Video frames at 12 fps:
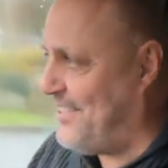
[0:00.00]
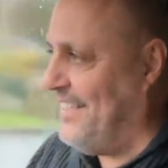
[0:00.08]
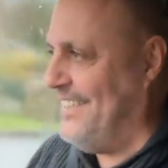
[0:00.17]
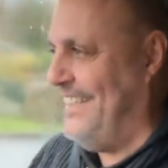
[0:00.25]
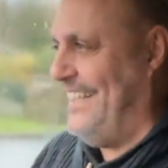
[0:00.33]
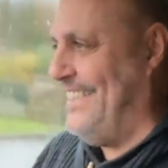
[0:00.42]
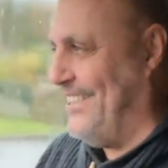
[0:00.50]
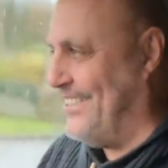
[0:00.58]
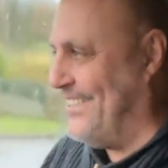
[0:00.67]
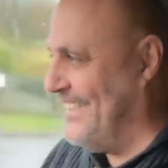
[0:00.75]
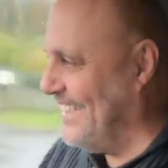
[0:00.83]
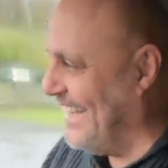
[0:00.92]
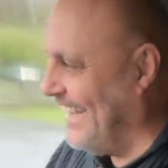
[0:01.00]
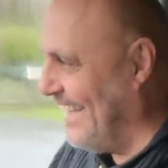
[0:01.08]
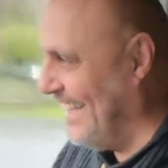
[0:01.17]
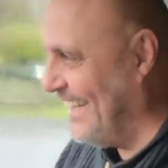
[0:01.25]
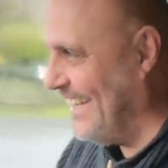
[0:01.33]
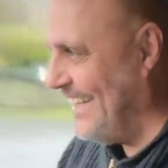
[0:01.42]

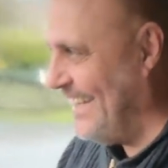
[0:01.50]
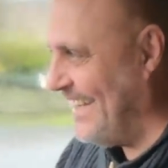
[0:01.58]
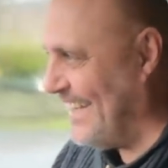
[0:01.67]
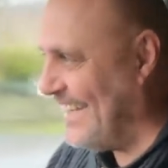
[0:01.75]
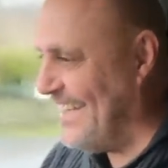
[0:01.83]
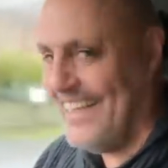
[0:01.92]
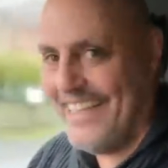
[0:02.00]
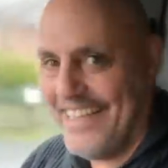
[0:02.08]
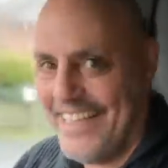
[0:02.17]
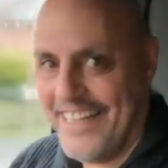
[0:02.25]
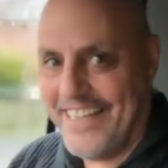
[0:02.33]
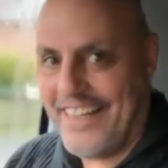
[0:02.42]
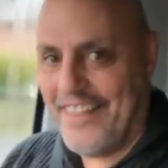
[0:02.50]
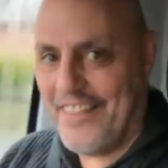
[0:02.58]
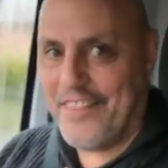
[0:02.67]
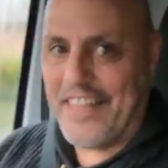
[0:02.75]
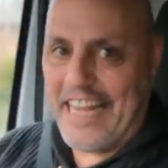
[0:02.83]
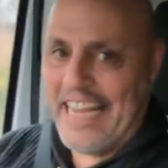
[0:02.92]

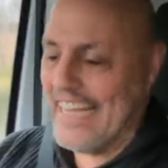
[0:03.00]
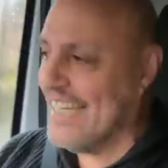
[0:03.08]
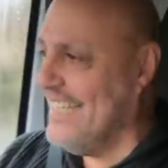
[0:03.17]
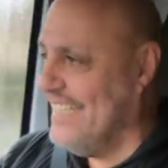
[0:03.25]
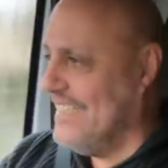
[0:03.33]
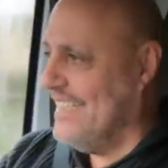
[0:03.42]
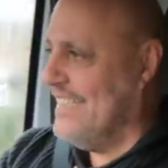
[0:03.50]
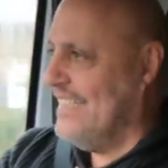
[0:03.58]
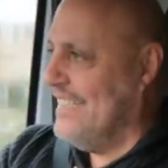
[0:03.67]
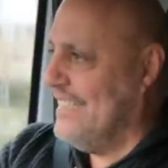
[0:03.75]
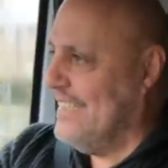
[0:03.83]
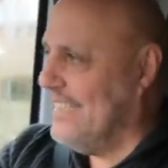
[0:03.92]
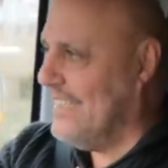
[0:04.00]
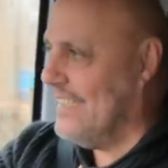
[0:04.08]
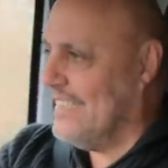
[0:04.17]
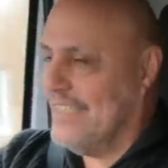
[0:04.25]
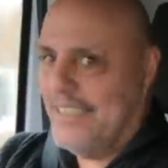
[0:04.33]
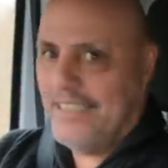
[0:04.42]

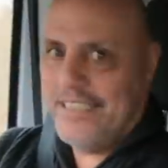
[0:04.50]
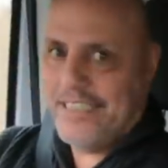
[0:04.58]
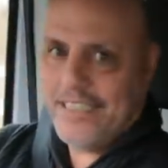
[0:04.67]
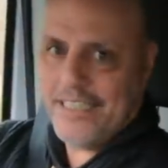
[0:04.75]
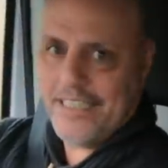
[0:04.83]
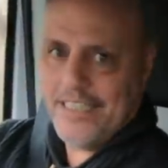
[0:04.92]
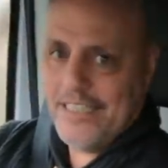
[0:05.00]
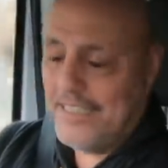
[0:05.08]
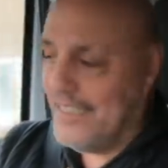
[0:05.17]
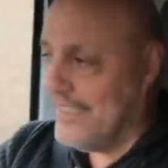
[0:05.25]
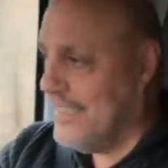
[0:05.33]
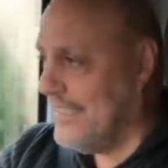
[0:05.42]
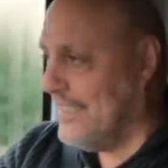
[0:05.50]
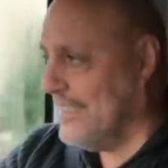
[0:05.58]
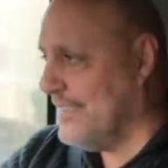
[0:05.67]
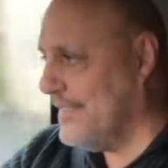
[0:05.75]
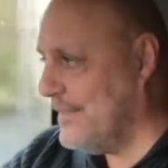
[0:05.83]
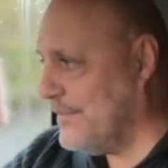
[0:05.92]

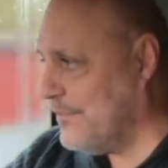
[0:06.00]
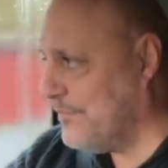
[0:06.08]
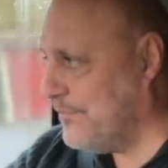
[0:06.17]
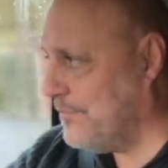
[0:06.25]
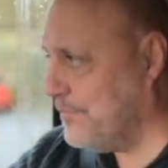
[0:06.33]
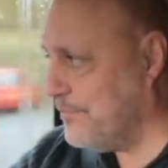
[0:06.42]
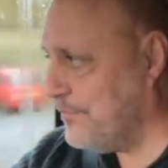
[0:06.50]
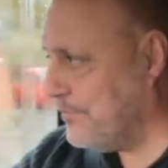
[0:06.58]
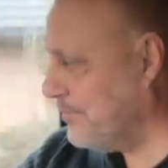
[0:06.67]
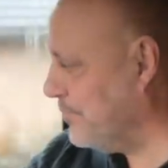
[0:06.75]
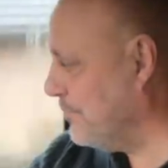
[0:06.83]
No words are spoken by the person on screen.